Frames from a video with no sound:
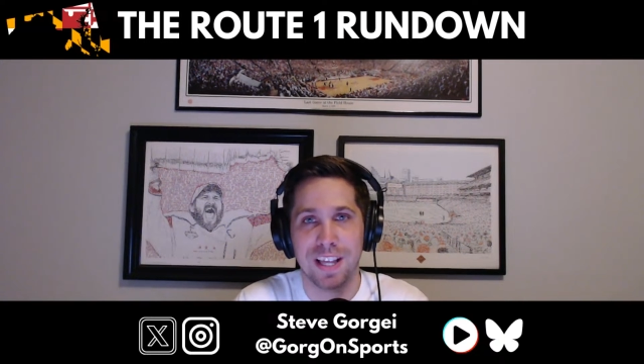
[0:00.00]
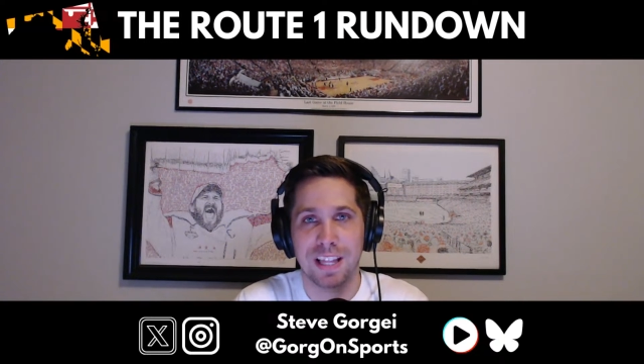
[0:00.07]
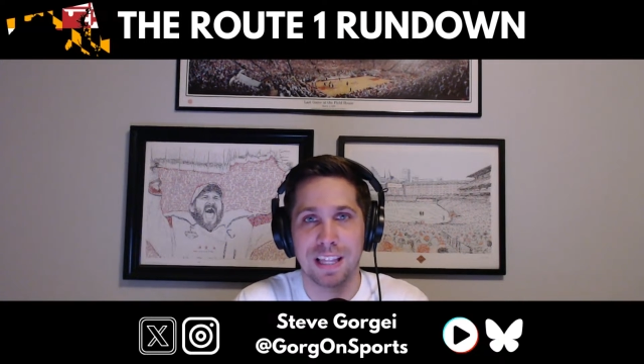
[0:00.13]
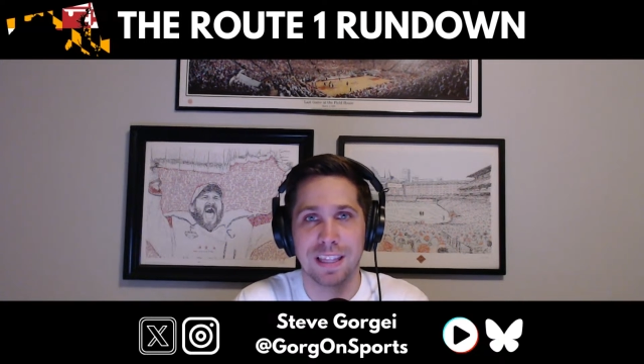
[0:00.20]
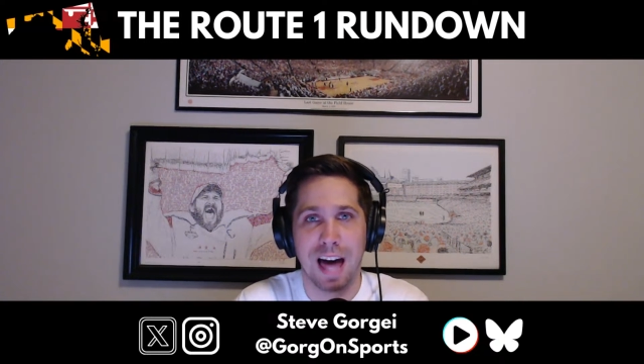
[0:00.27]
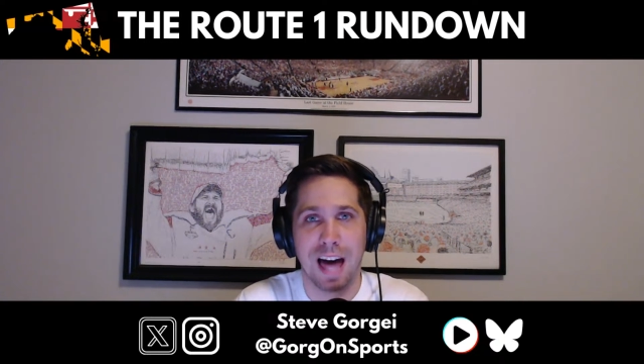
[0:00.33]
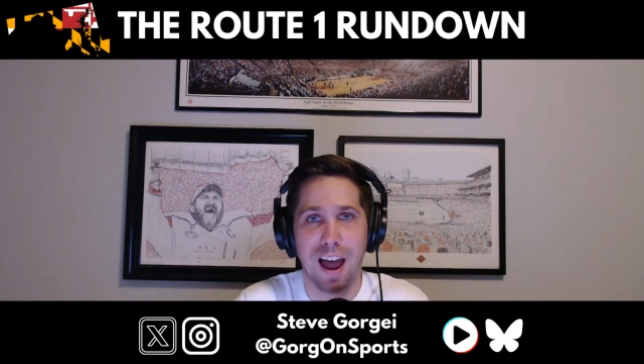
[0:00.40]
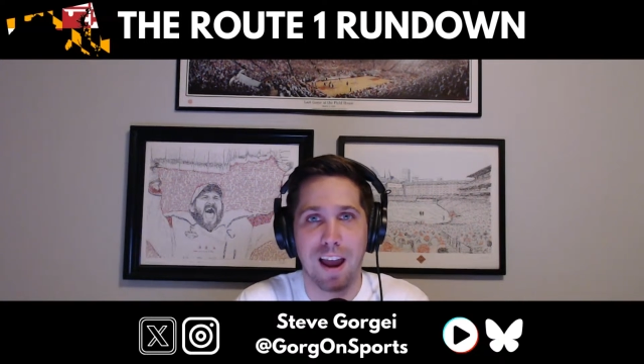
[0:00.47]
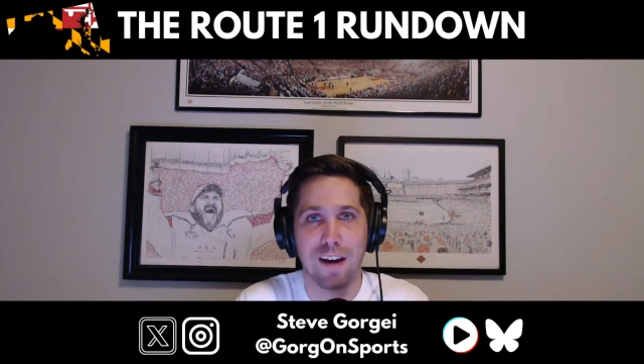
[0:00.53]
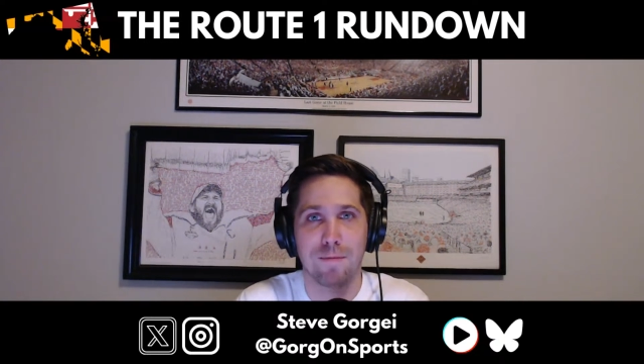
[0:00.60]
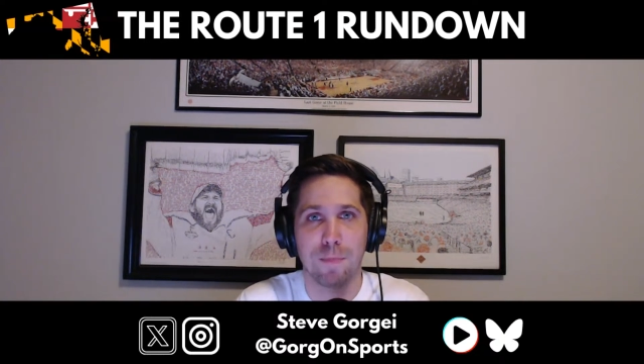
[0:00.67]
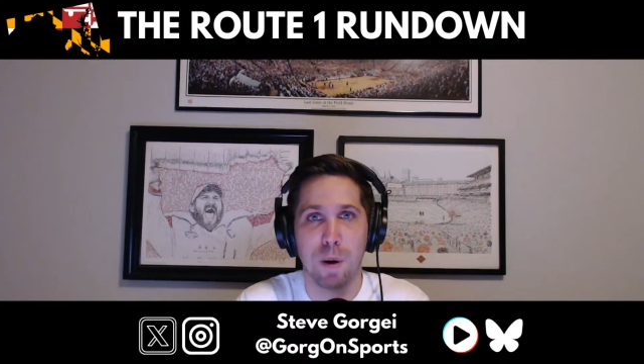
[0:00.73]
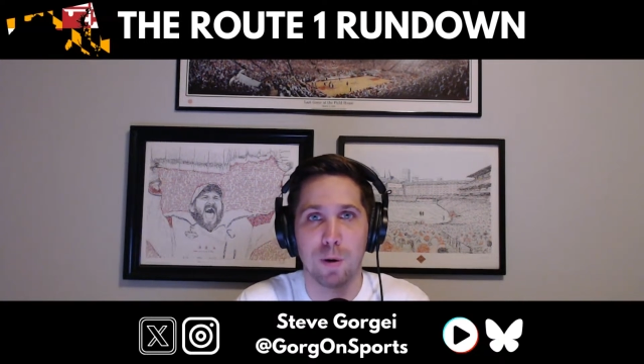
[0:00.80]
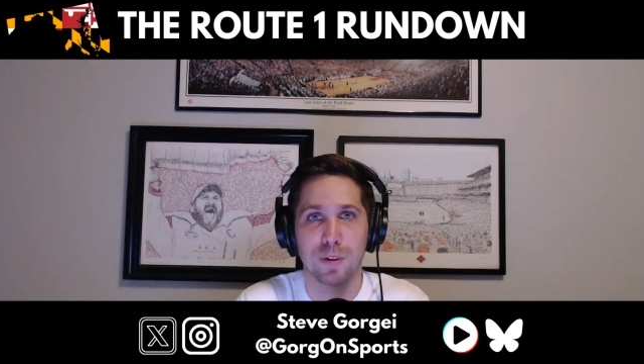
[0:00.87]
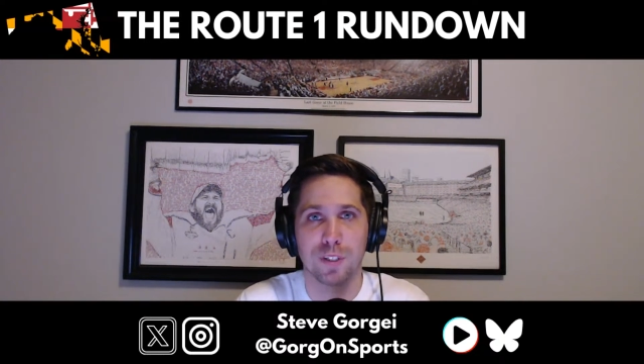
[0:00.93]
live
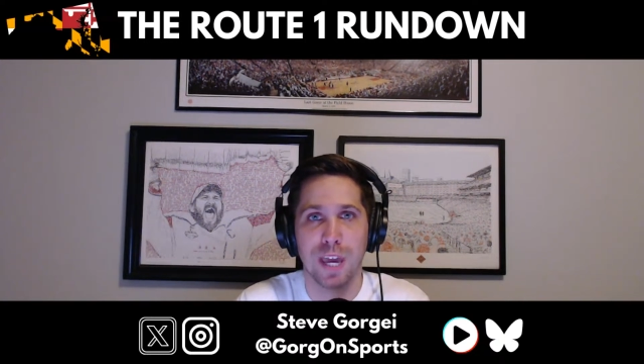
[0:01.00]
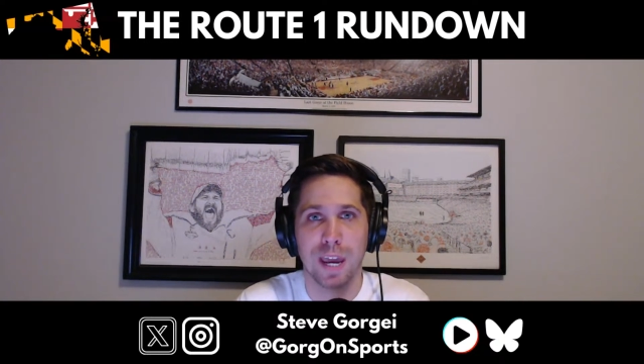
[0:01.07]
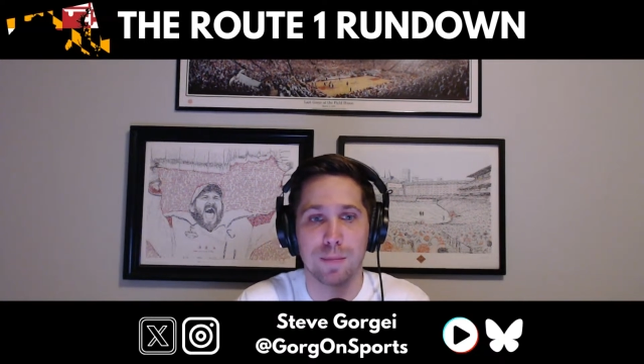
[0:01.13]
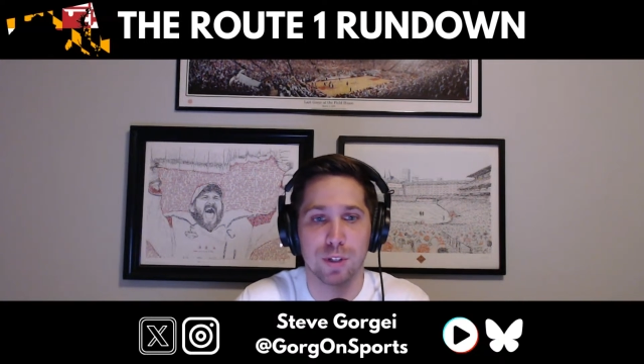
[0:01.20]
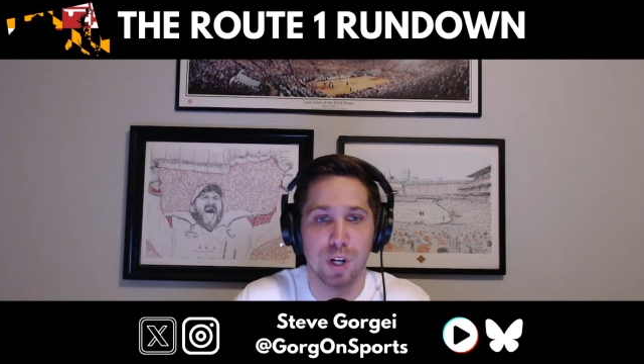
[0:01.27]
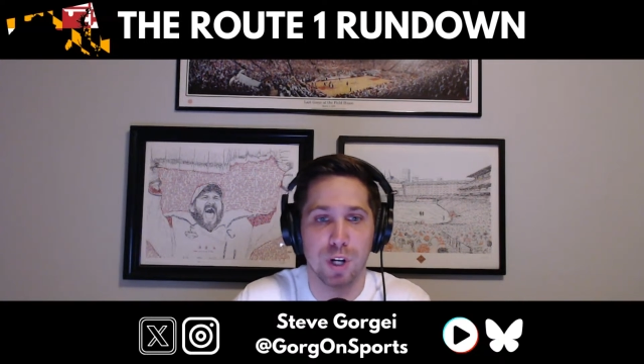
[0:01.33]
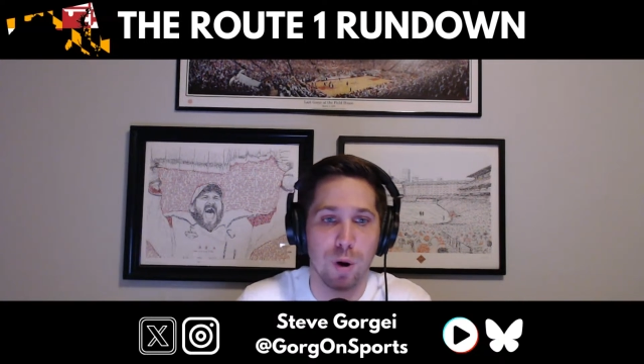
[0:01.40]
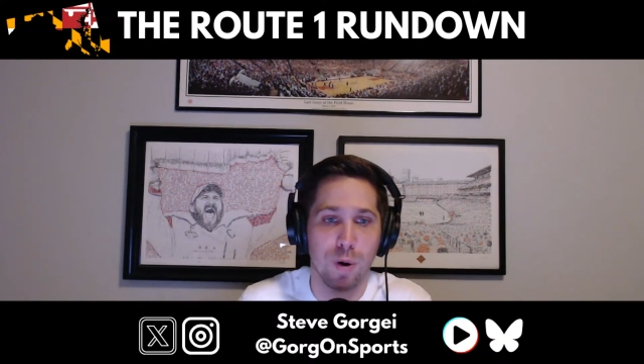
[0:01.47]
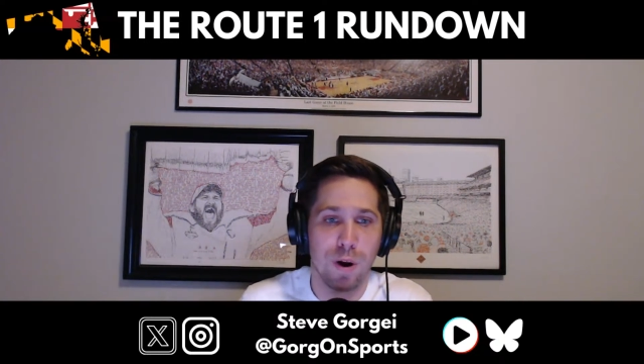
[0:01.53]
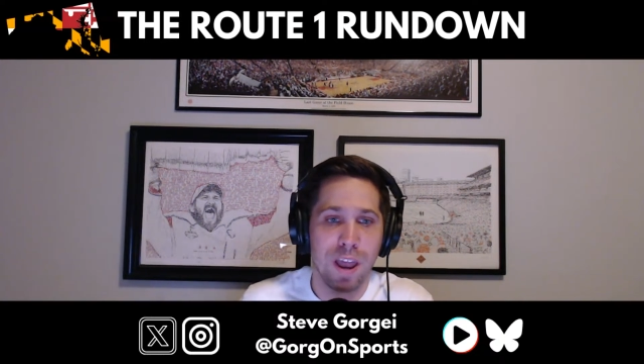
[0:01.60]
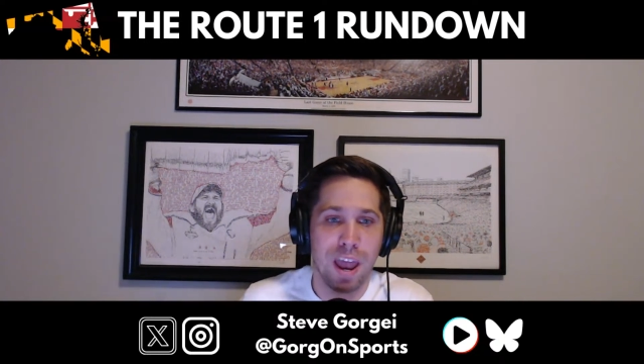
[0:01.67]
post-game show